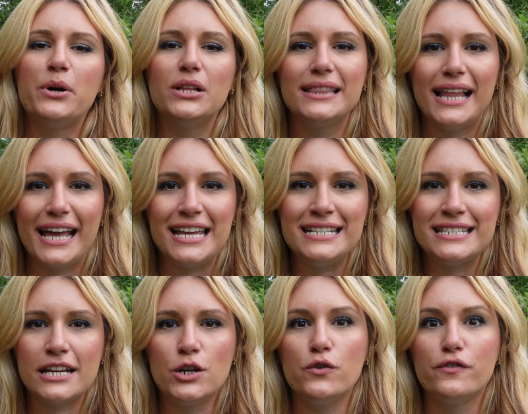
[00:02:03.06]
polite
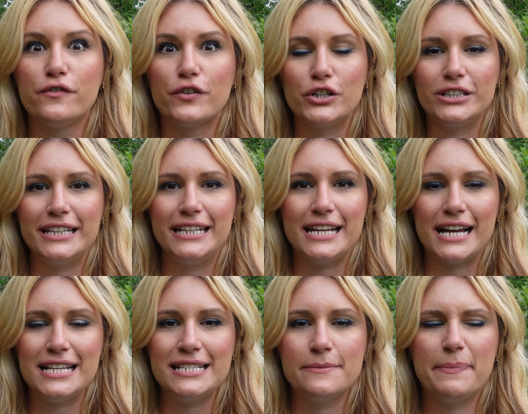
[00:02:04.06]
and overtly
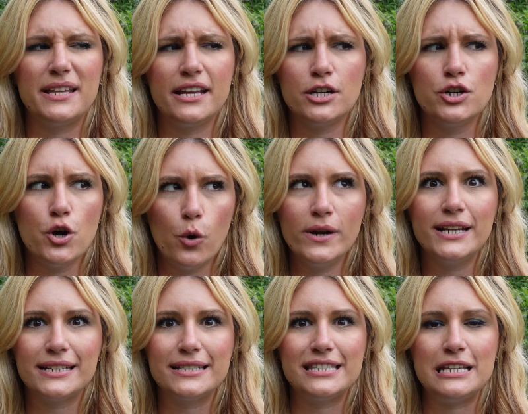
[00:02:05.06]
nice, but yet no one
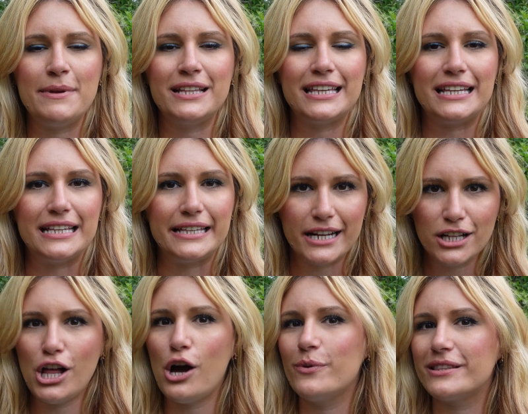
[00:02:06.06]
can seemingly get
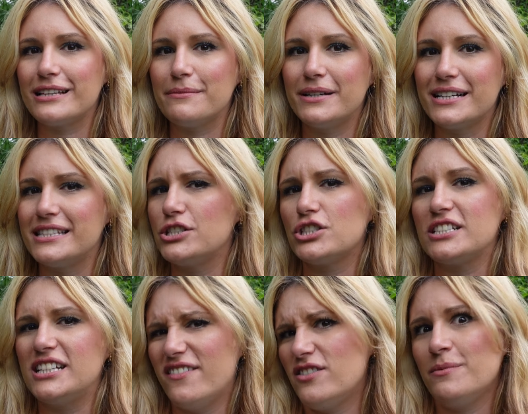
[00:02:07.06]
along with them because they just
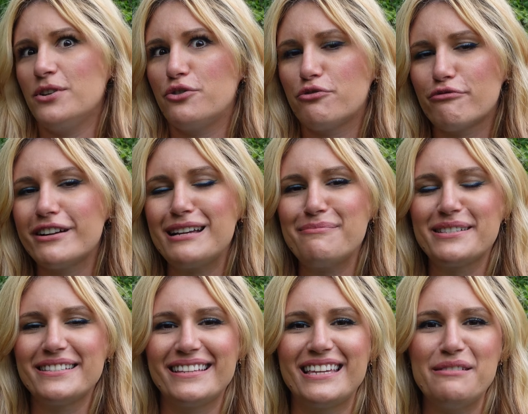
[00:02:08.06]
give them the creeps
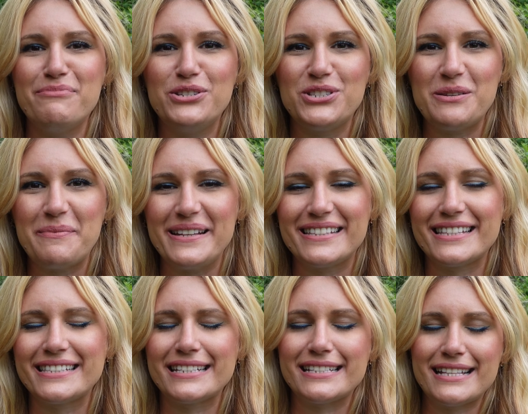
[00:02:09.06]
and the heebie-jeebies,
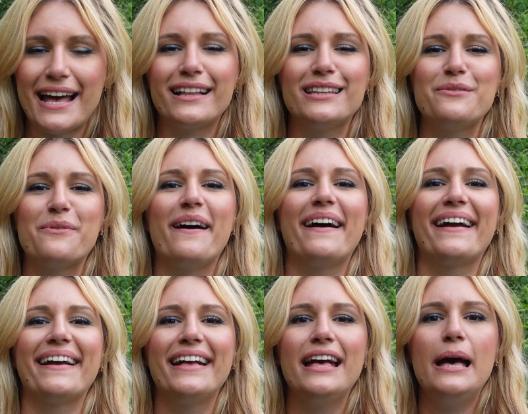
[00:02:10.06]
this is exactly why.
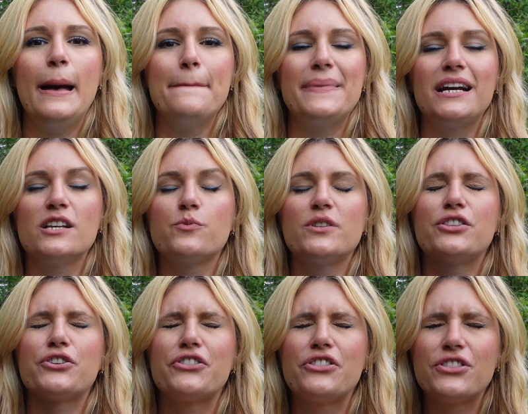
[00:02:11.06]
Because what
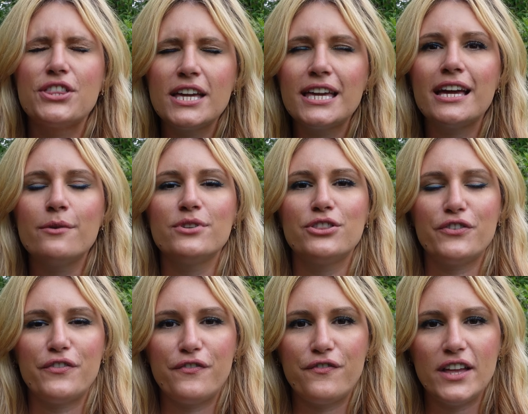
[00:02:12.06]
they're thinking, what they're
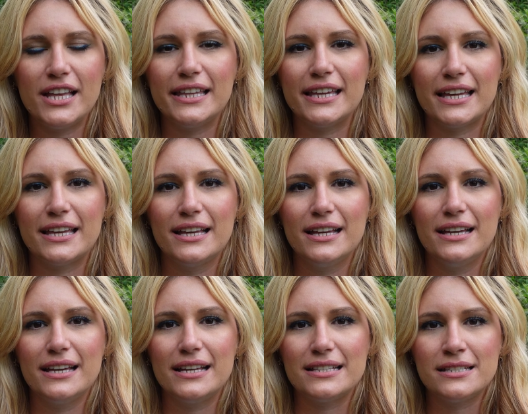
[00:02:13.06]
feeling
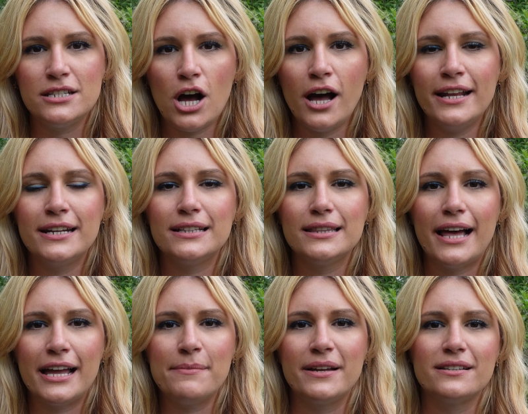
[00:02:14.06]
is not in
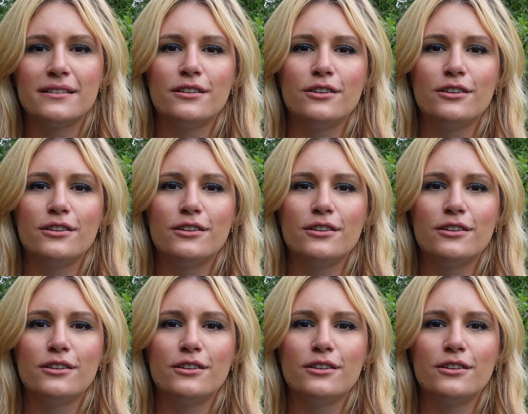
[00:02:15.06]
alignment